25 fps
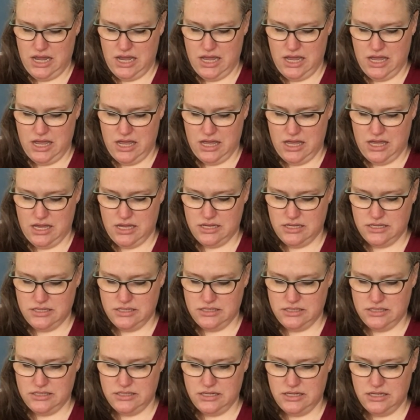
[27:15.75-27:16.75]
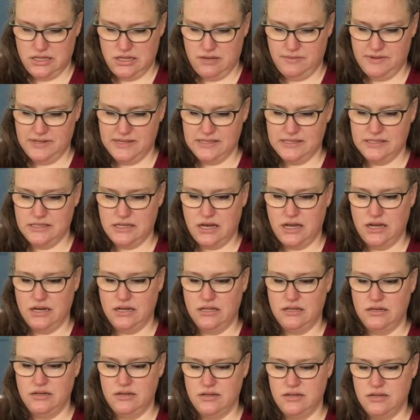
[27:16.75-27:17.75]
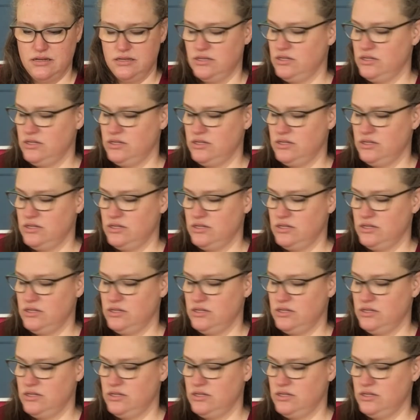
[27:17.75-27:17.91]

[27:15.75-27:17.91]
and I'm excited